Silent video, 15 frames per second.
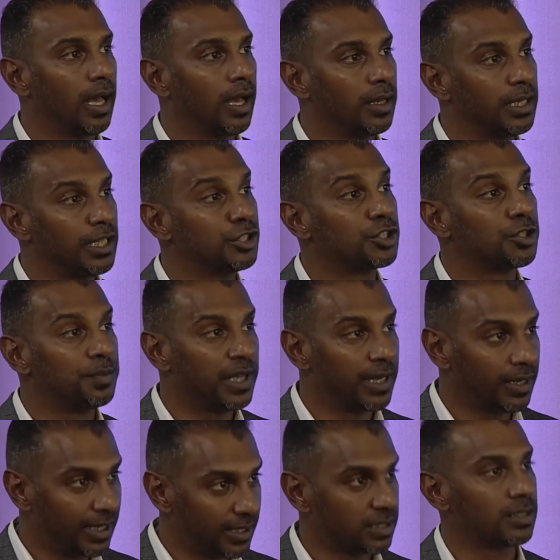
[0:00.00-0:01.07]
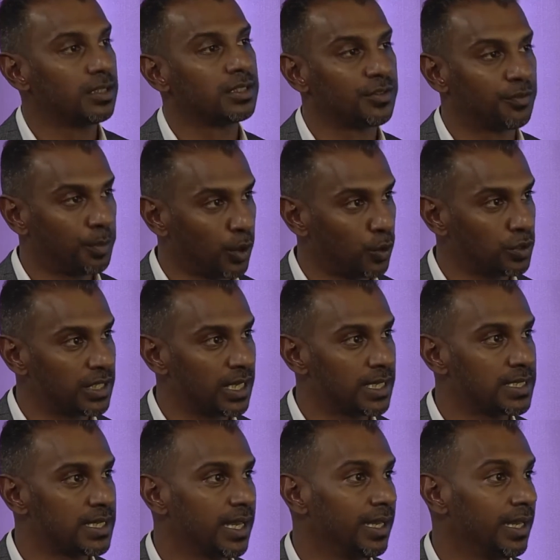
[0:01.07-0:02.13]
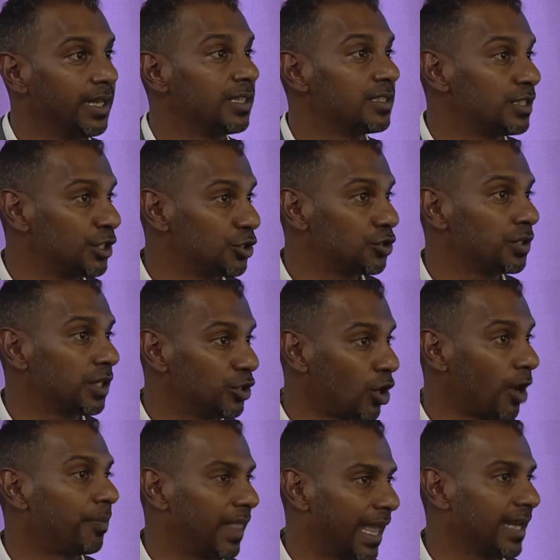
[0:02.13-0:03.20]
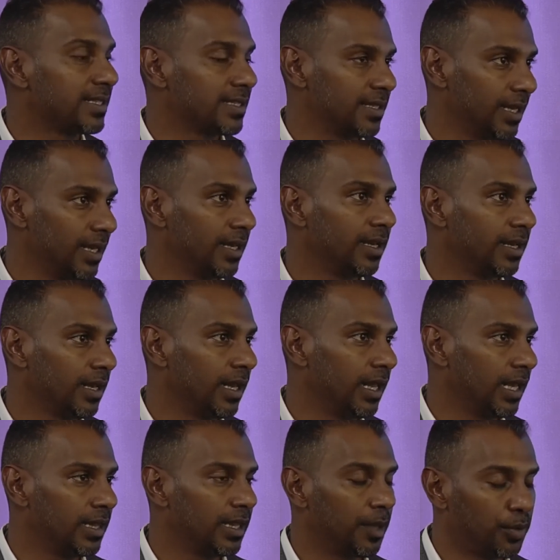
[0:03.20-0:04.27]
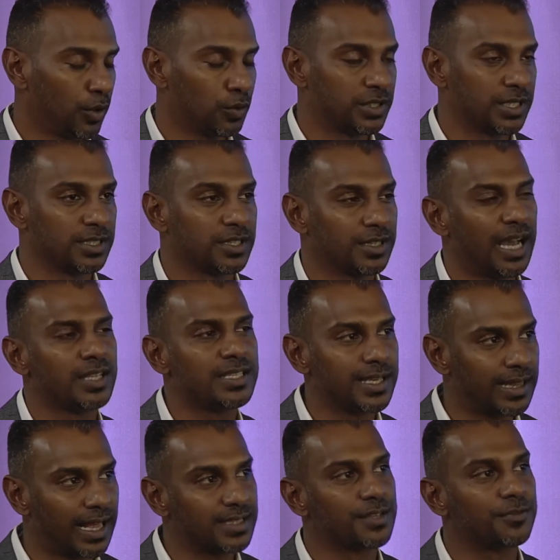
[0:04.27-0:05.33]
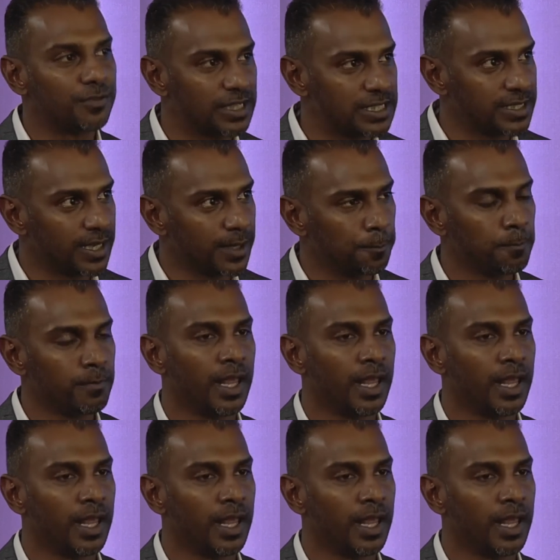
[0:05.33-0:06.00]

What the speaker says: needs to be an iterative process, and leaders need to adopt that in their process. So I'd say that's the first thing.